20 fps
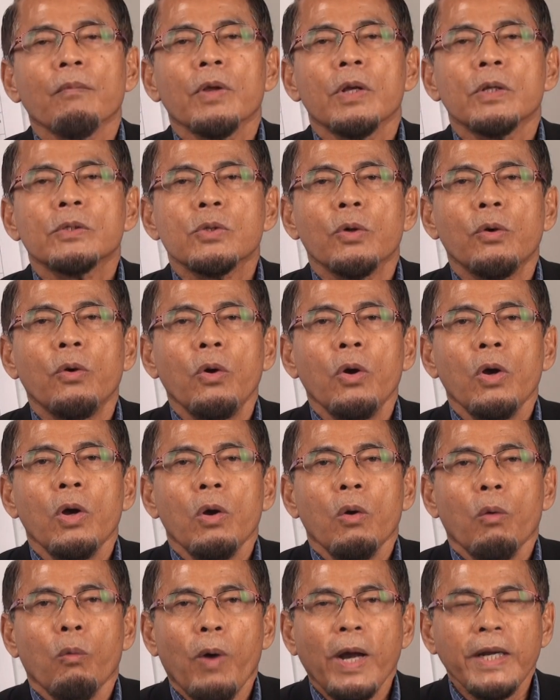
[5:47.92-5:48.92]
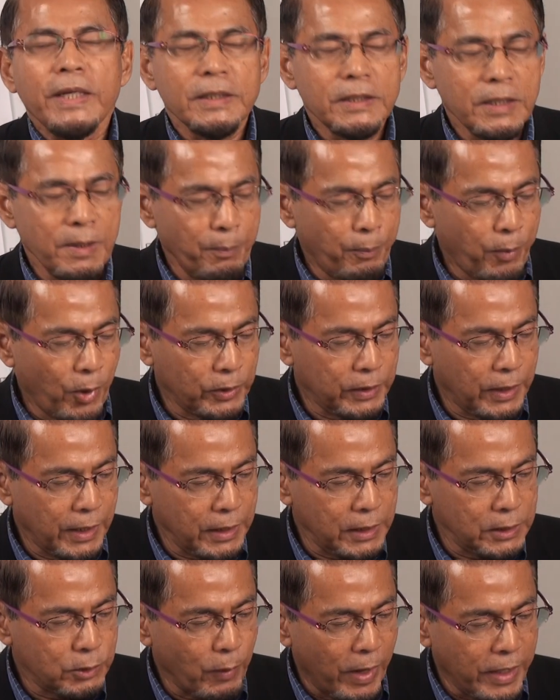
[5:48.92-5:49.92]
So what is
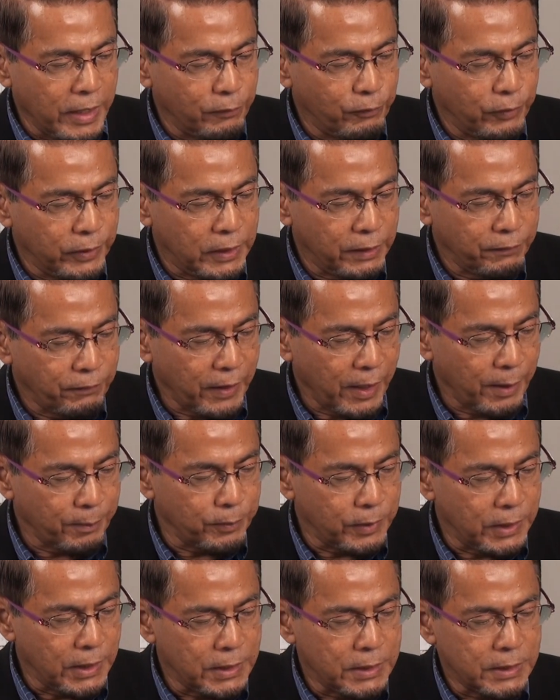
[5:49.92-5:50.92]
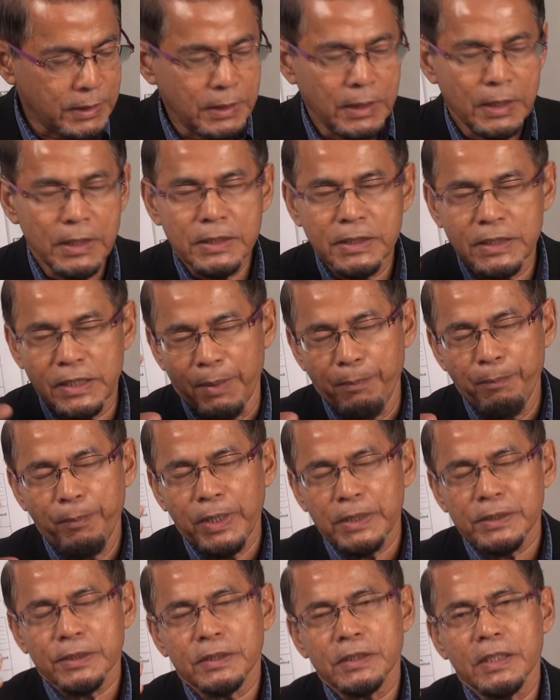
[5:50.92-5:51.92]
important is when we develop these
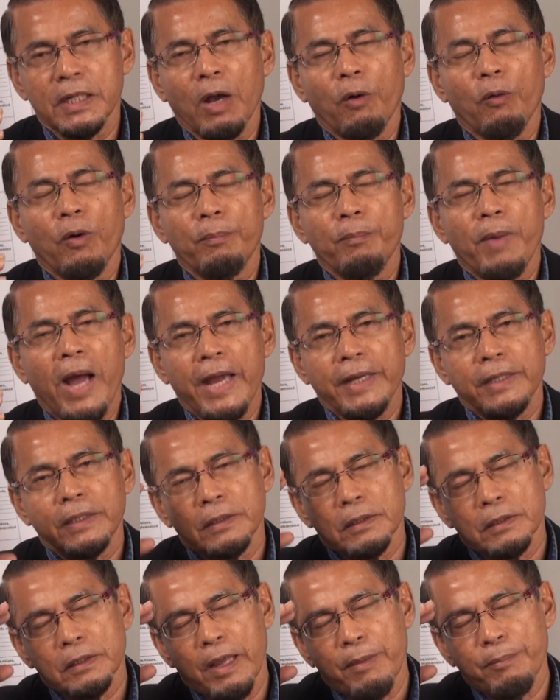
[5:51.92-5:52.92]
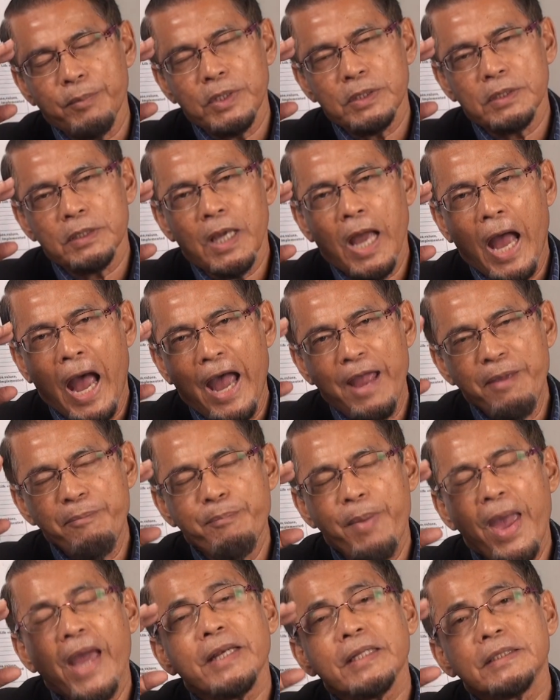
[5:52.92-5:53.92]
symbols in our mind, that means
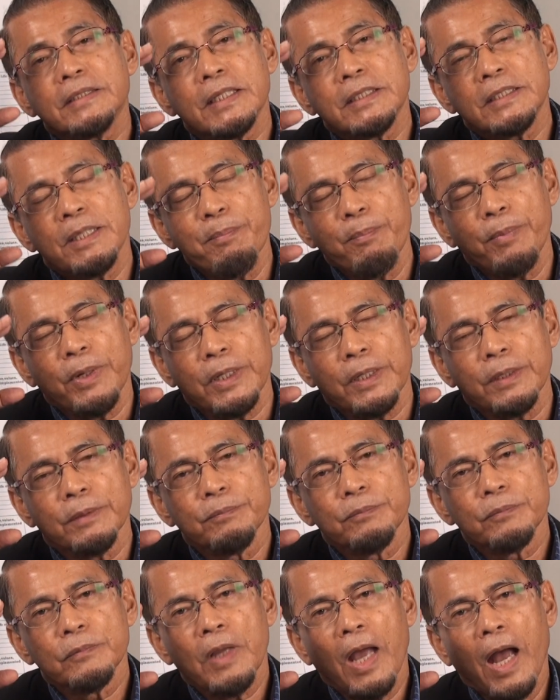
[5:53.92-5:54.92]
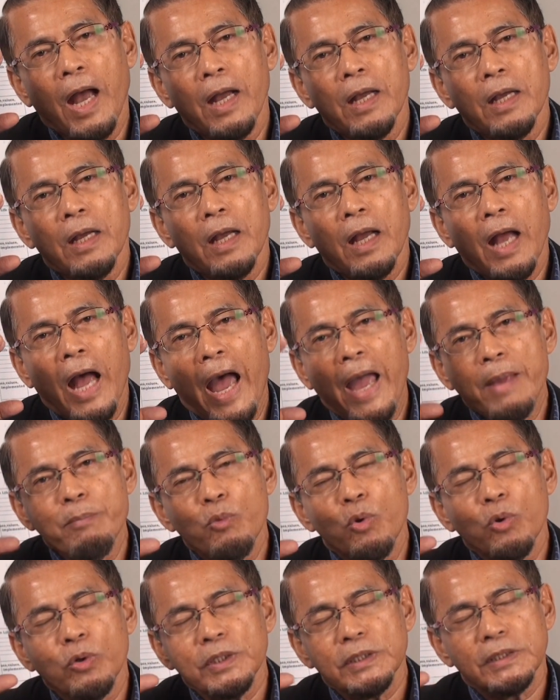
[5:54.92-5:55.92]
I'm bad is a symbol,
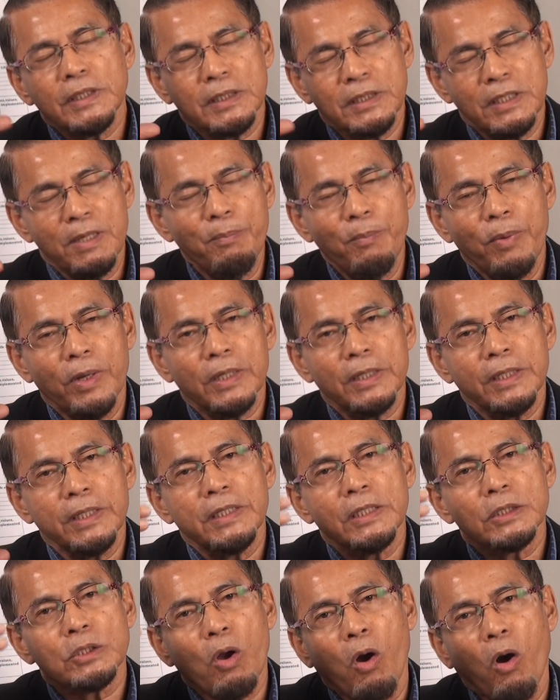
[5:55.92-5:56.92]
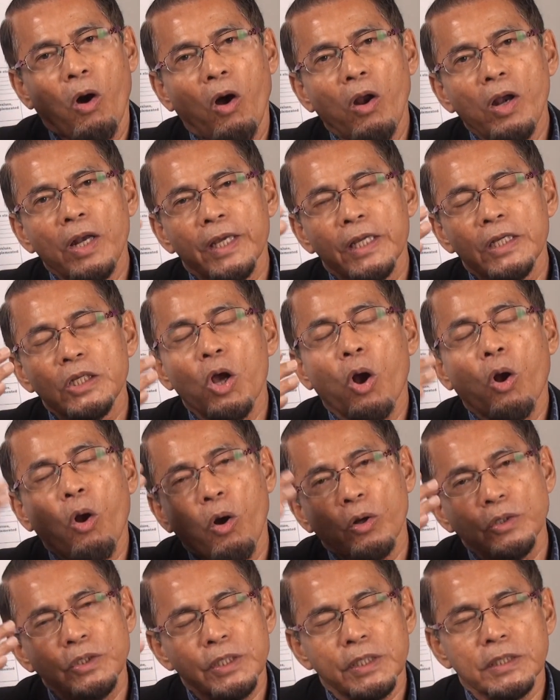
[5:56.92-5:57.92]
I'm good is a symbol. It is all in your
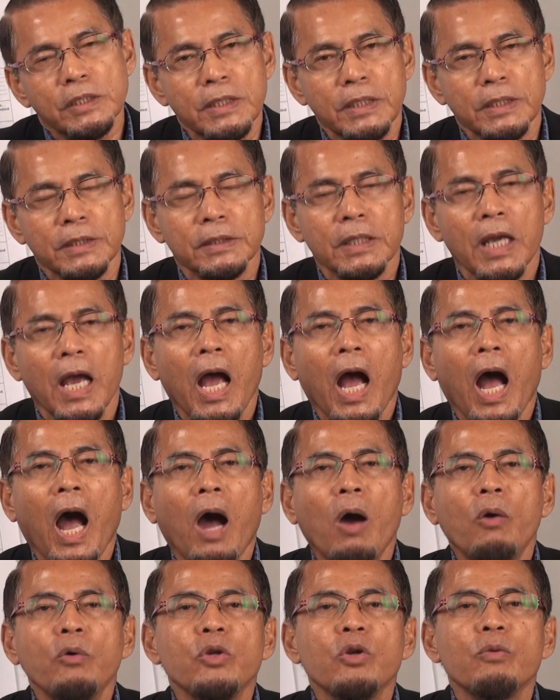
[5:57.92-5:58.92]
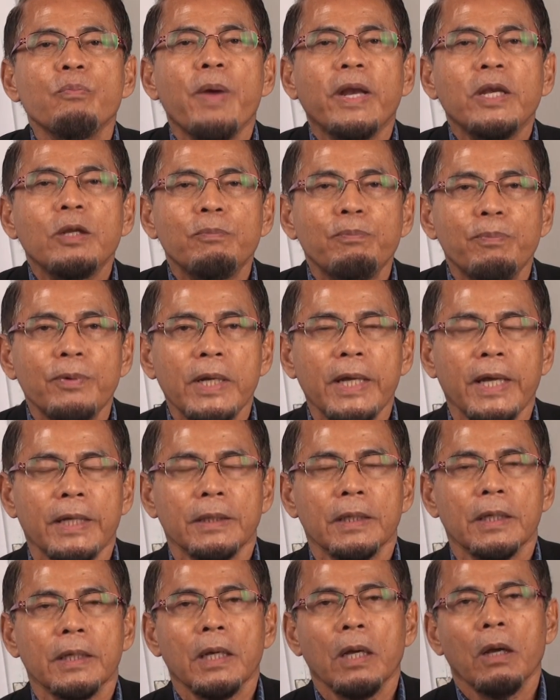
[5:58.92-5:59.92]
consciousness. How you
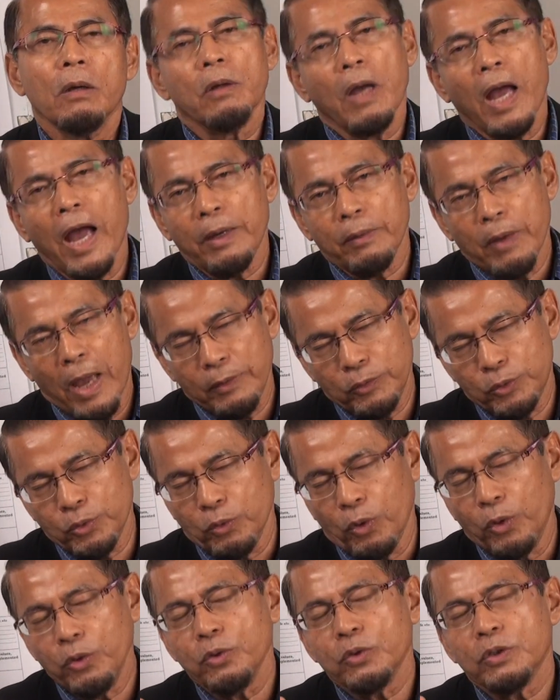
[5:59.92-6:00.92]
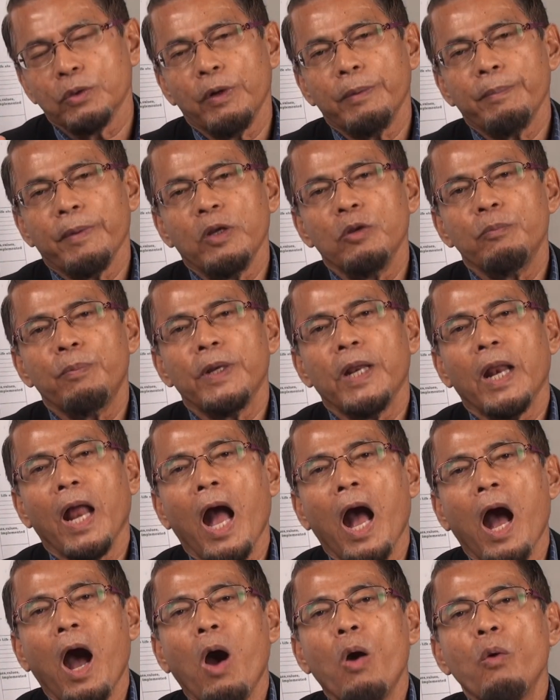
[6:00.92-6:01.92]
manipulate, I should not use the word manipulate,
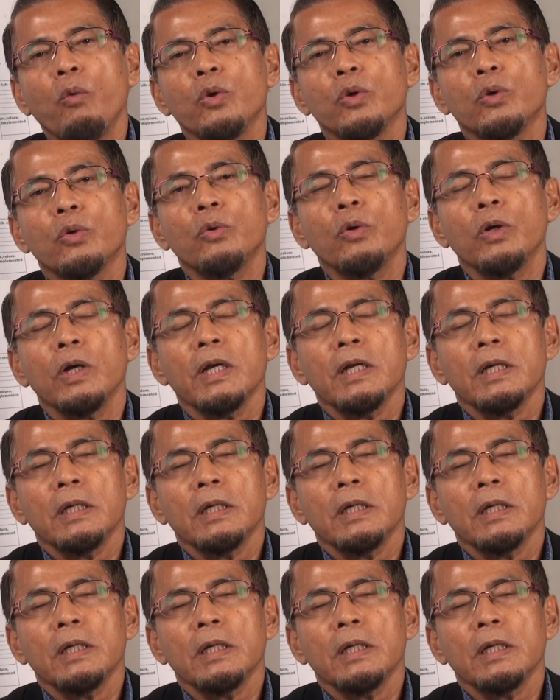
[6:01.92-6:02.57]
how you